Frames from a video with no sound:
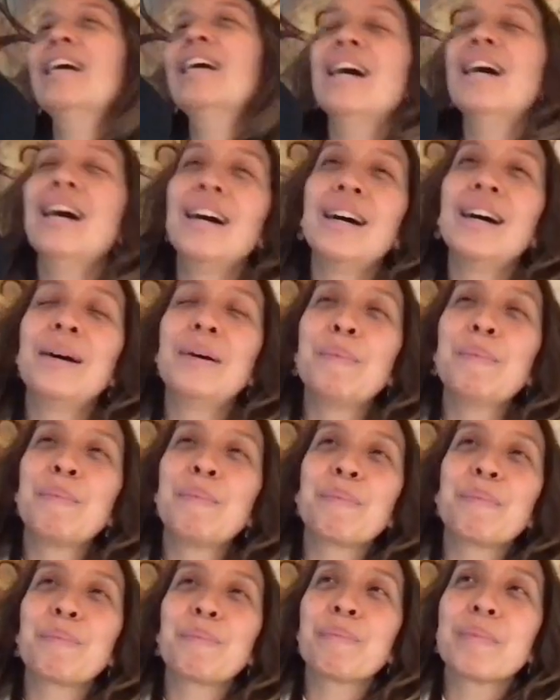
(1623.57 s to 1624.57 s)

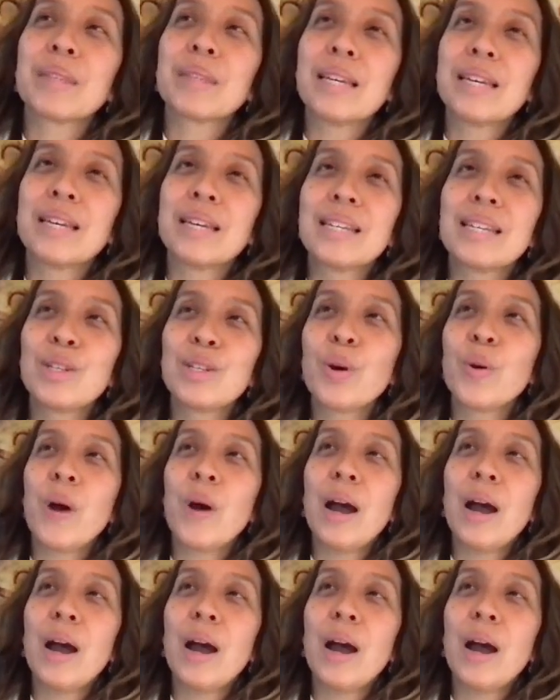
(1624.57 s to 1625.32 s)
Um, so